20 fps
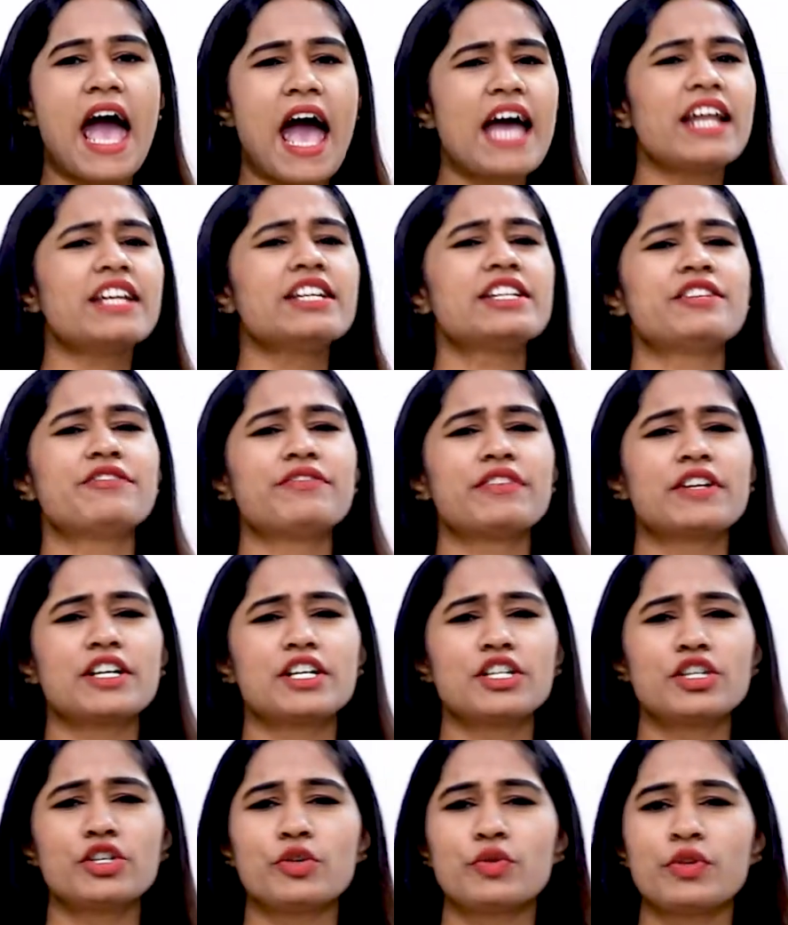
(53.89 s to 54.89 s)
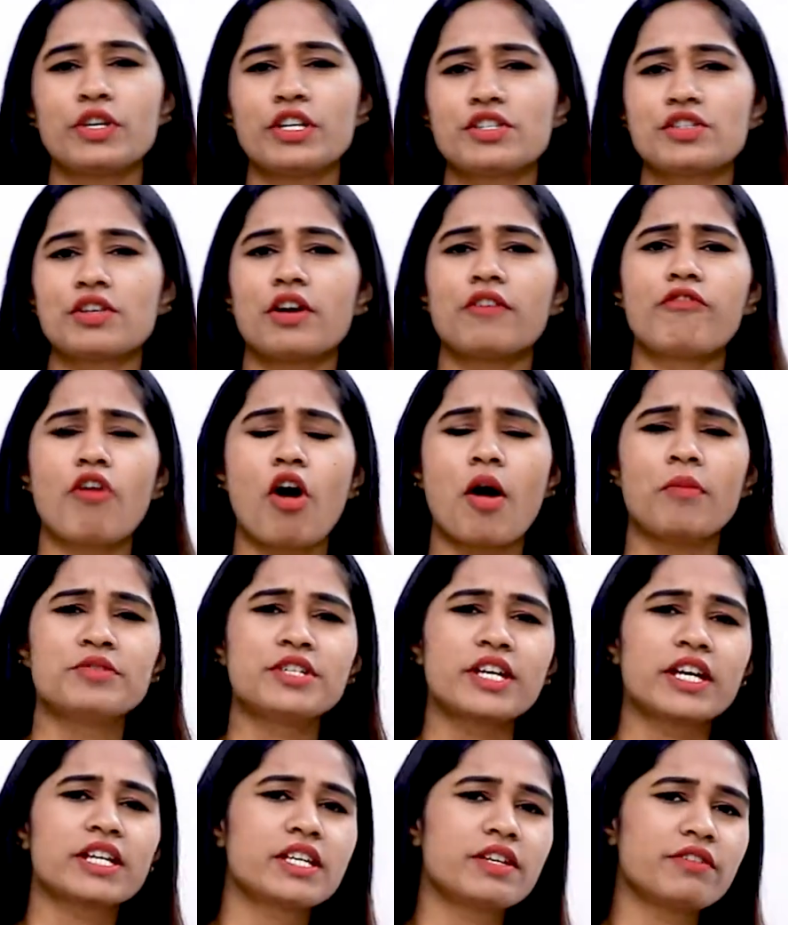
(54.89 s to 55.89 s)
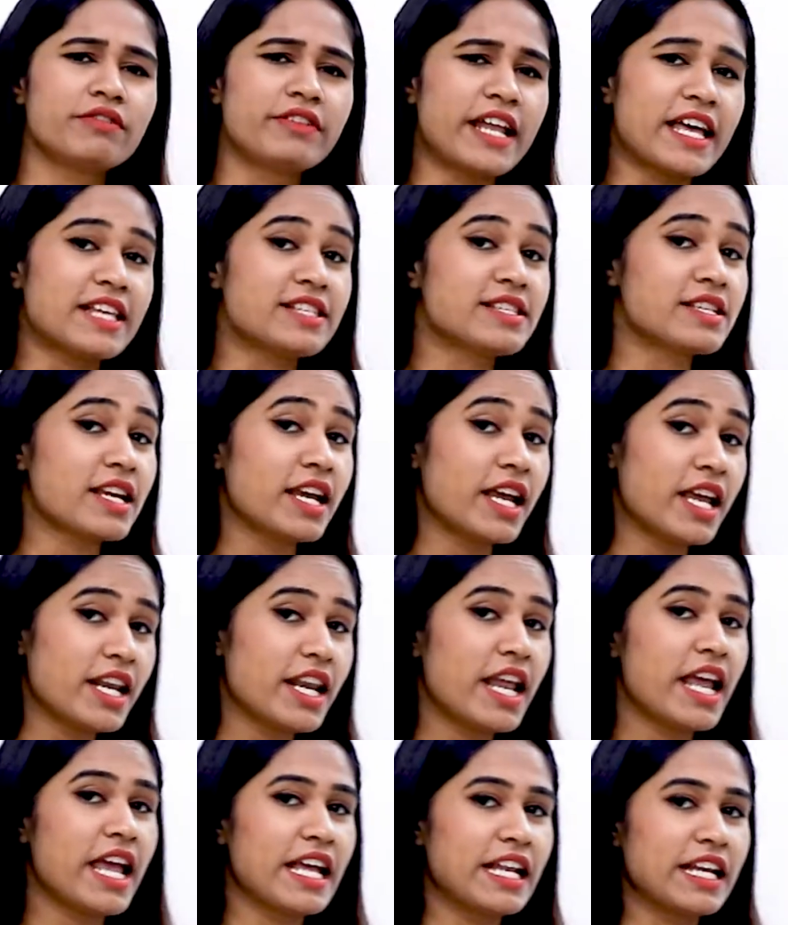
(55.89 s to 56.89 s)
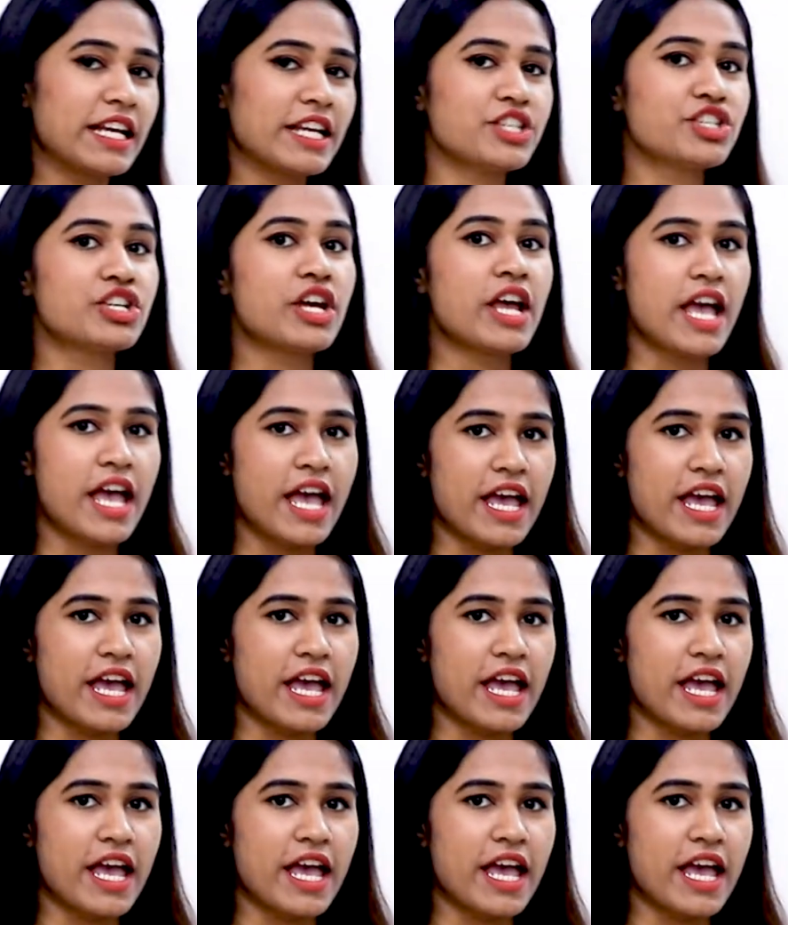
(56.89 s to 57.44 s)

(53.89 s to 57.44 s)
and difficult units of objective test in English